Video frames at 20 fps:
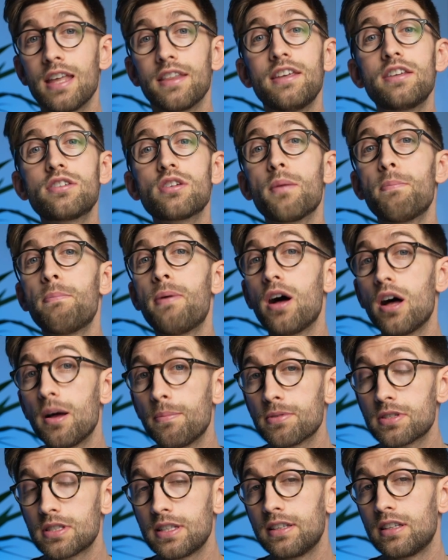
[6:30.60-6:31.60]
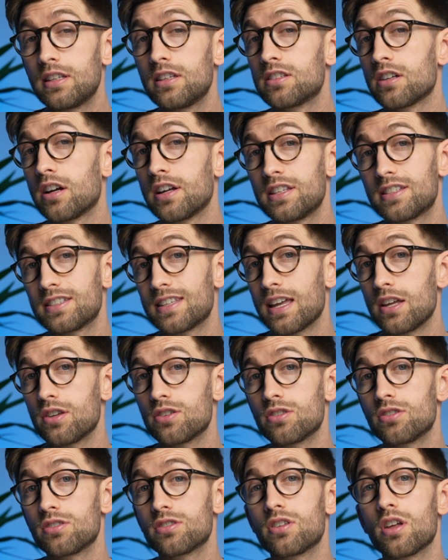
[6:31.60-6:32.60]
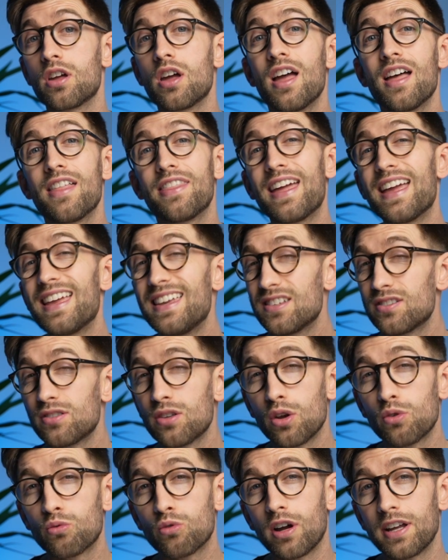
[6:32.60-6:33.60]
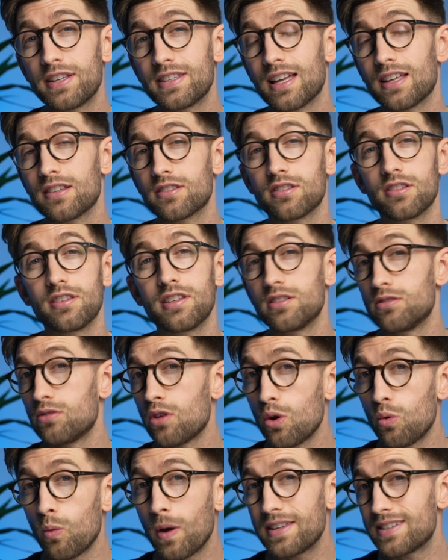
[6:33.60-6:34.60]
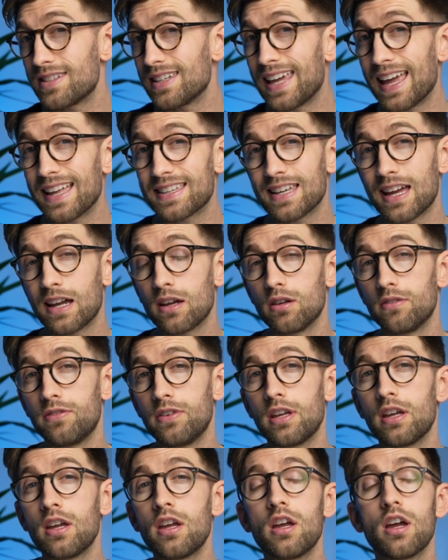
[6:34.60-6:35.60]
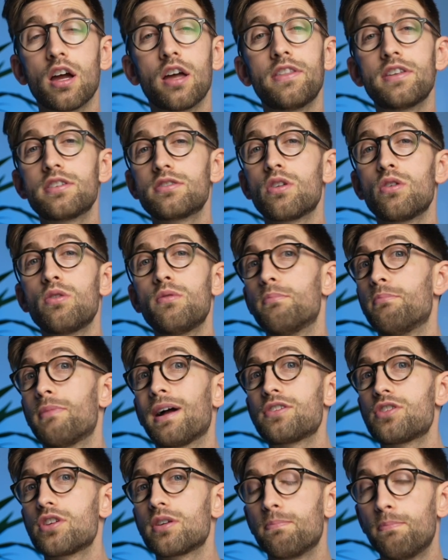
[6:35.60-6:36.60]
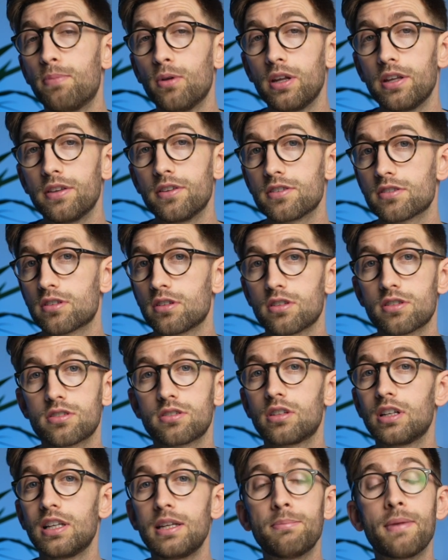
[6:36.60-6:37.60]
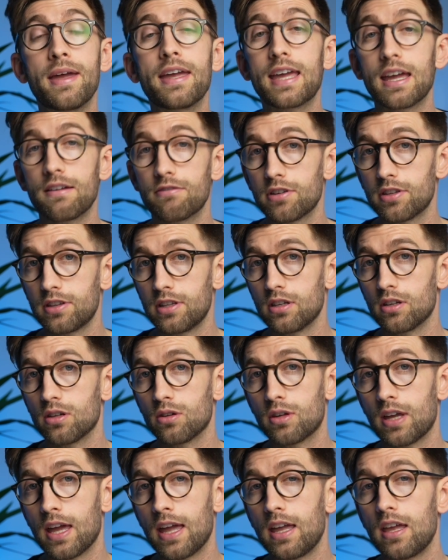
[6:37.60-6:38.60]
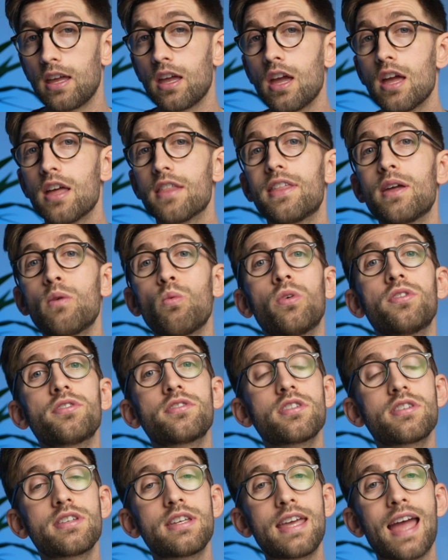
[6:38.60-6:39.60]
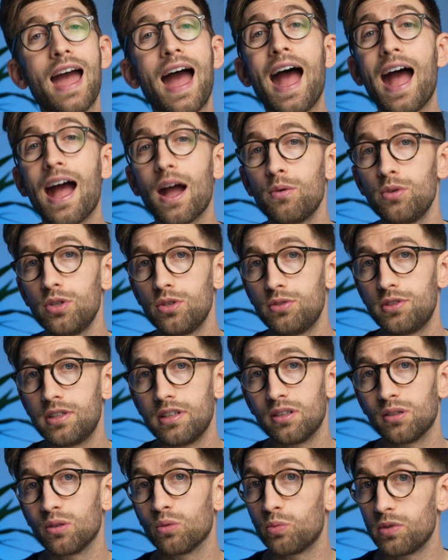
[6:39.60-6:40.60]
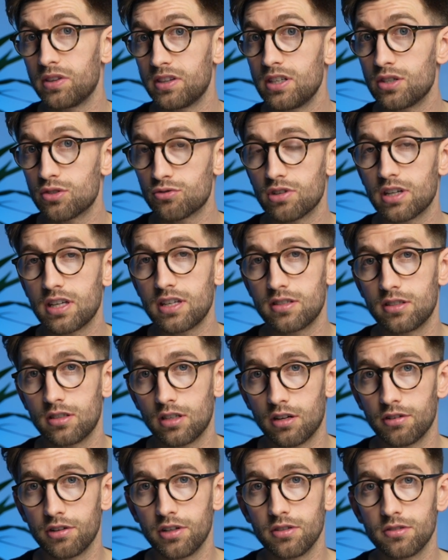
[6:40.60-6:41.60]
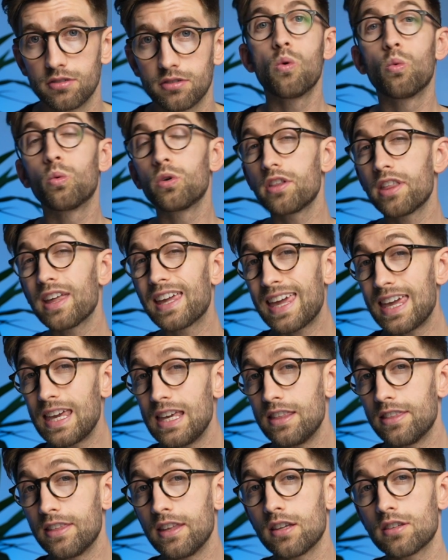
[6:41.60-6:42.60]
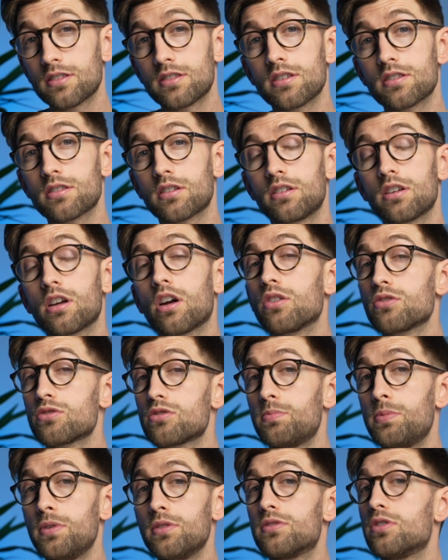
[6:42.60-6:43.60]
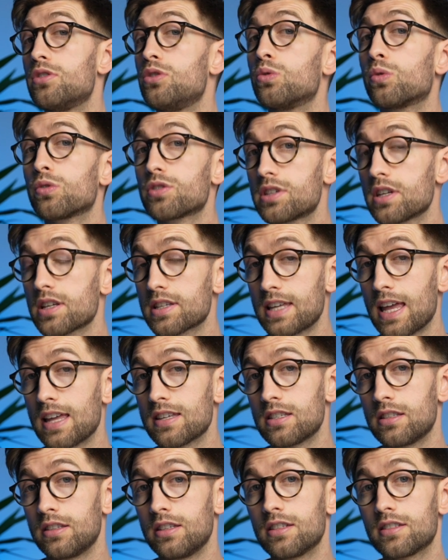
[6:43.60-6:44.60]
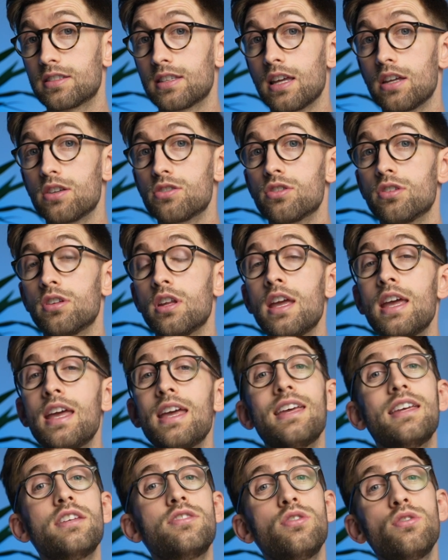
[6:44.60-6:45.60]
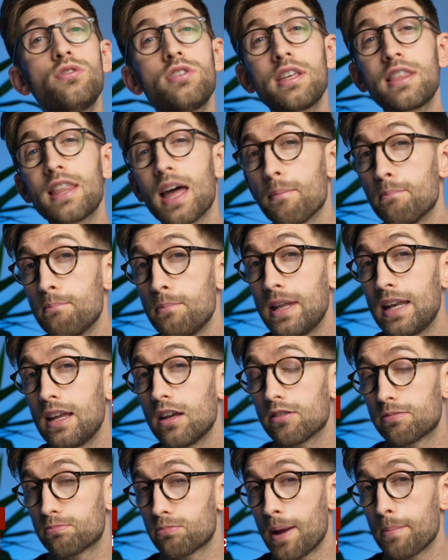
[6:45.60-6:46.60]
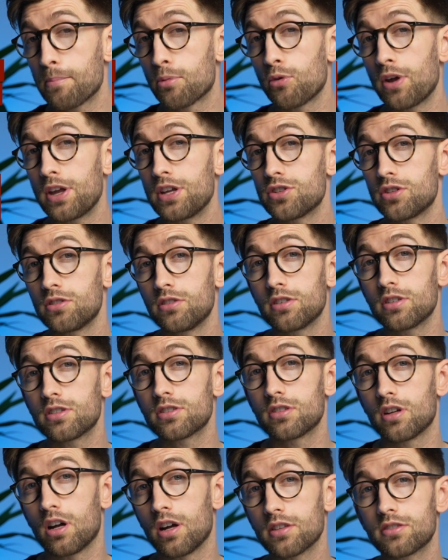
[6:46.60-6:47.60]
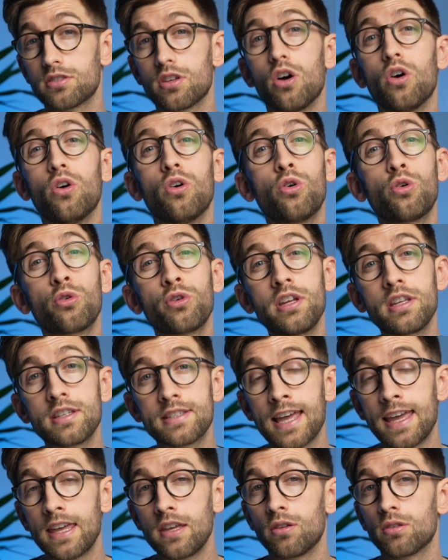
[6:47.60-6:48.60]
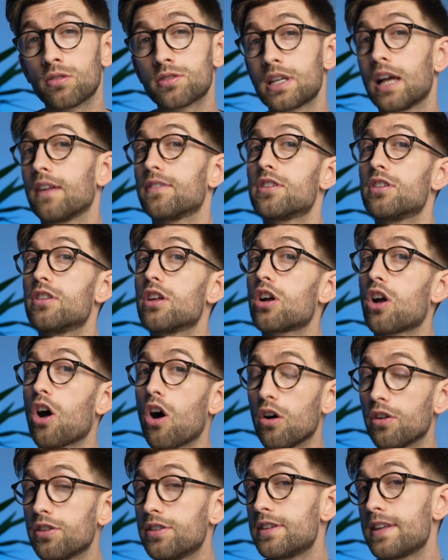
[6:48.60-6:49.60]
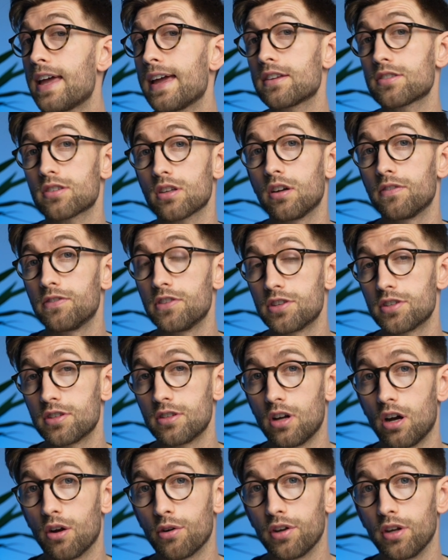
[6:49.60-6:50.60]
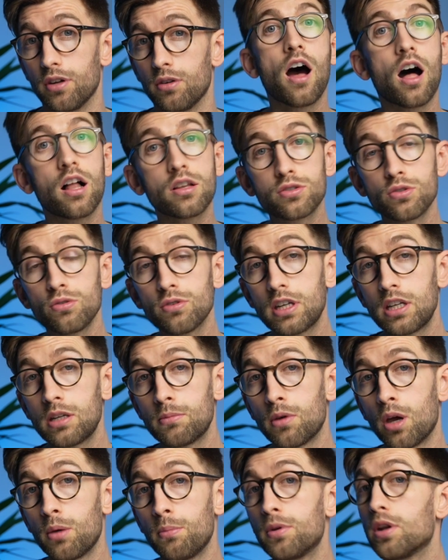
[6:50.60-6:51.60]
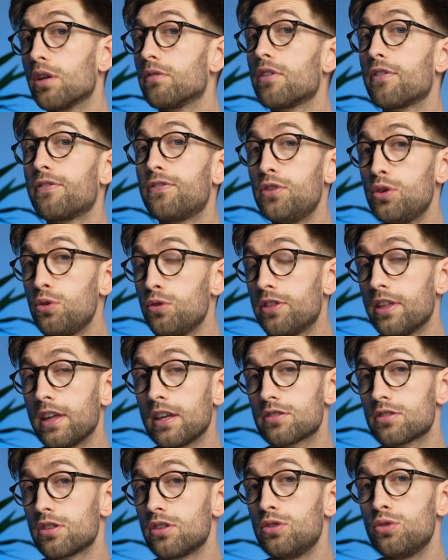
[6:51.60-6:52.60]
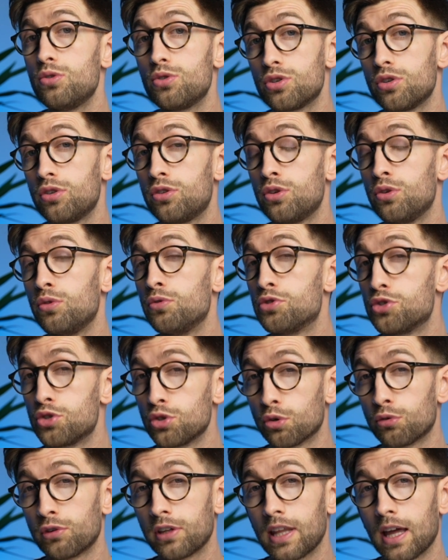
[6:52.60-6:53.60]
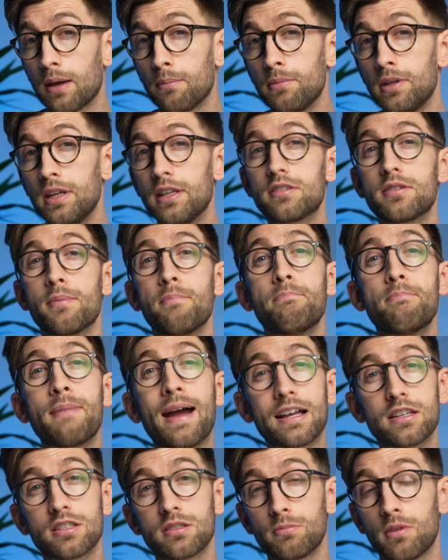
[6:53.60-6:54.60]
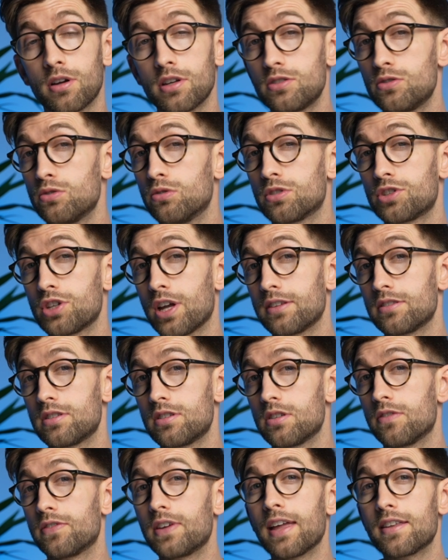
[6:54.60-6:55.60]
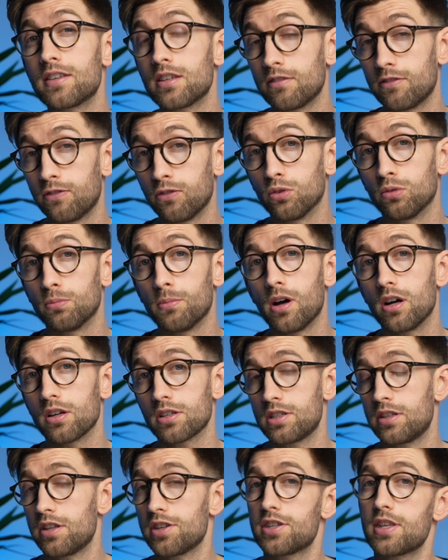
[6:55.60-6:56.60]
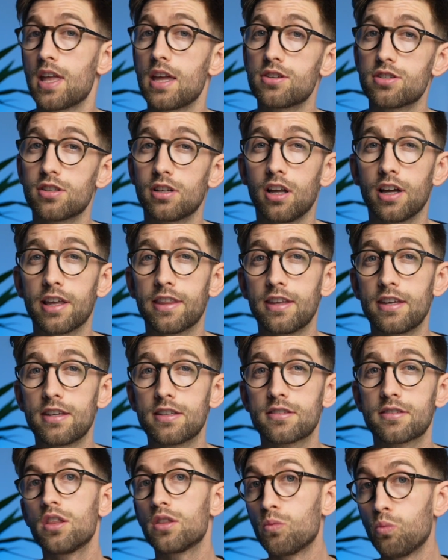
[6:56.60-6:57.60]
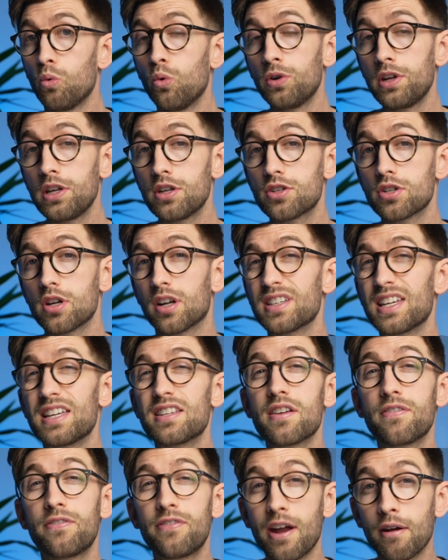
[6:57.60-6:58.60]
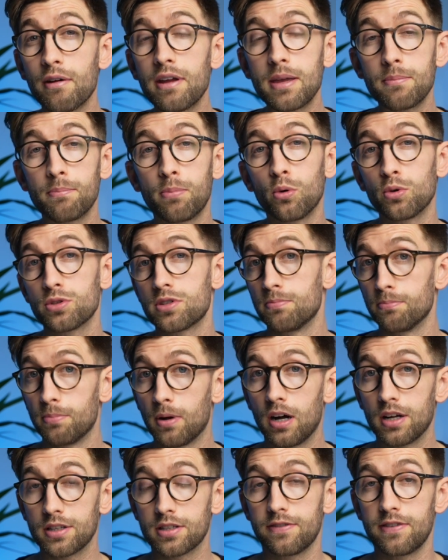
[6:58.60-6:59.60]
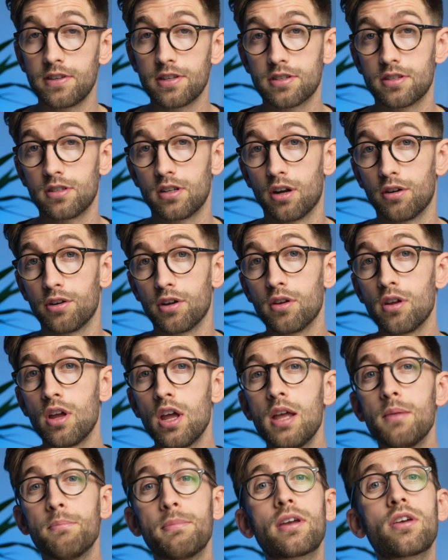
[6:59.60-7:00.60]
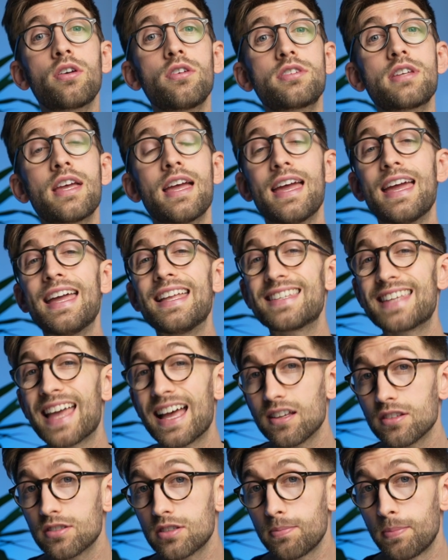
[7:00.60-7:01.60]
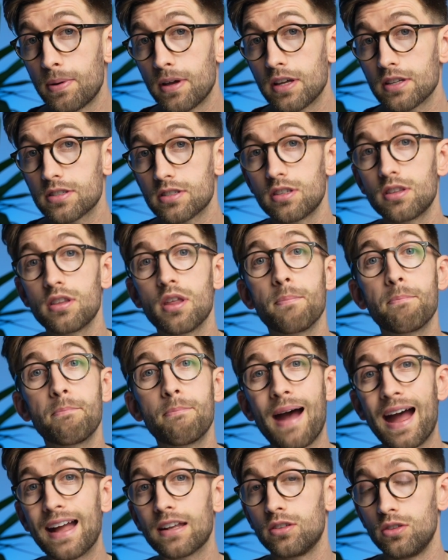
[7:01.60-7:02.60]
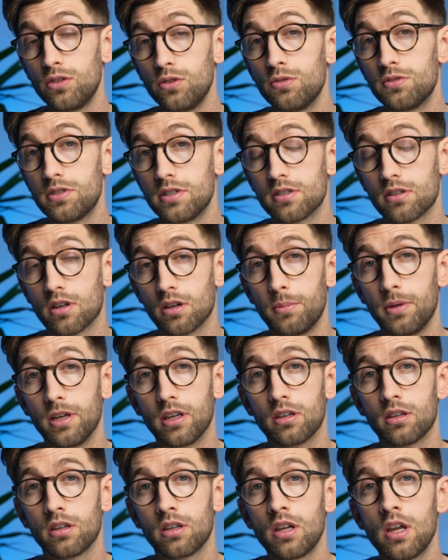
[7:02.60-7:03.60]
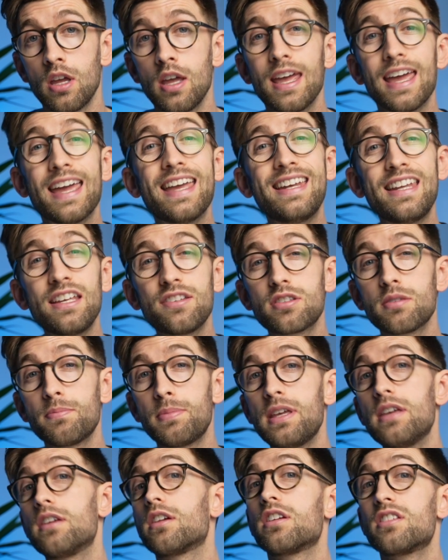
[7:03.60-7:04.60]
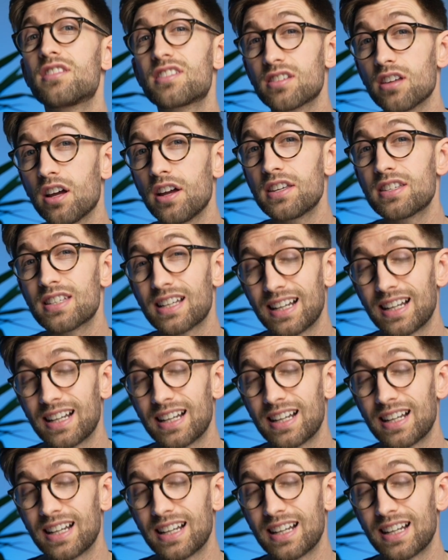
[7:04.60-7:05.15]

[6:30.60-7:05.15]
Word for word: These are purposely designed stations that there is no right answer, there's no way to get out of it and there's no magic bullet that's going to suddenly make everything okay. They want to see how you deal with these tricky scenarios. One of the key things that's going to contribute to your success in this station is using that minute of preparation at the start to orientate yourself to the context of the scenario. I'll talk in a moment of a few things that you should do during that minute to maximize your chances of getting full marks in a station like this. The warning shot is a very important part of this scenario because it tells the person that bad news is coming. It needs to be concise,